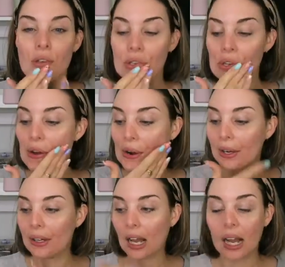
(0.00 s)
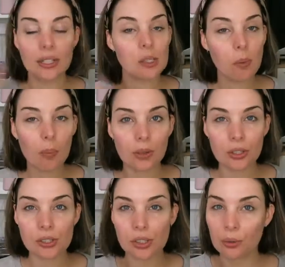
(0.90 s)
So I just pop
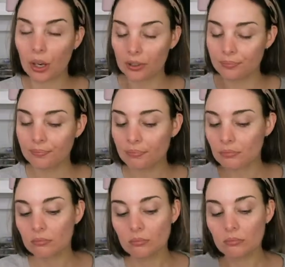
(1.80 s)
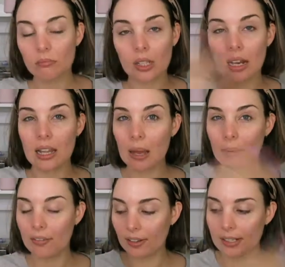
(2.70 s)
those two on. I let
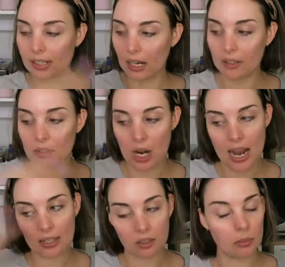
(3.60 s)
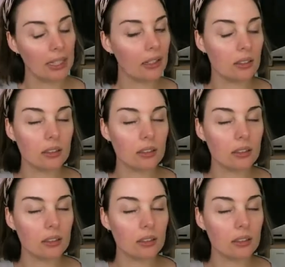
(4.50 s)
my face kind of dry a little bit.